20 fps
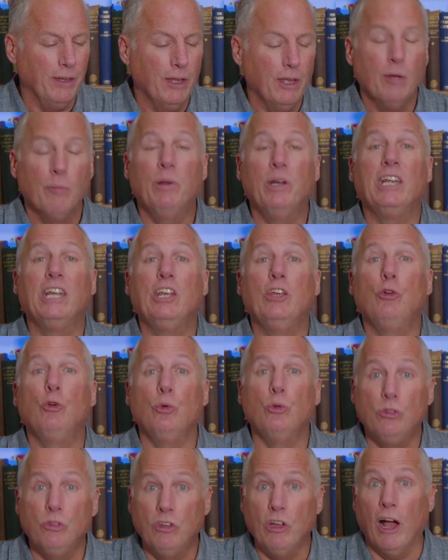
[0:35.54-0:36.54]
but he who
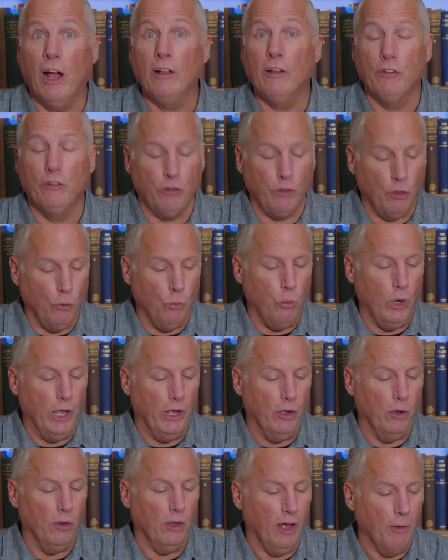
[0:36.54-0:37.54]
does the
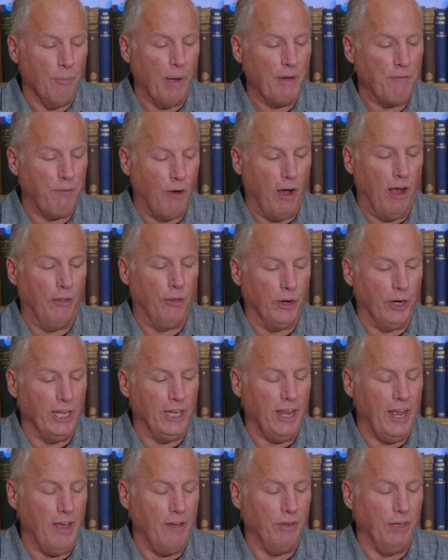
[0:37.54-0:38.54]
will of my Father
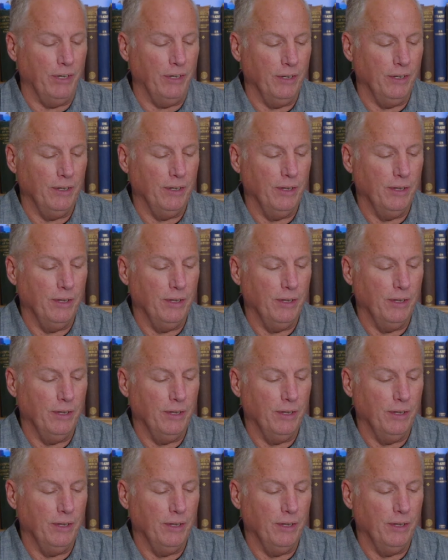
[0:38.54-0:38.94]
in heaven.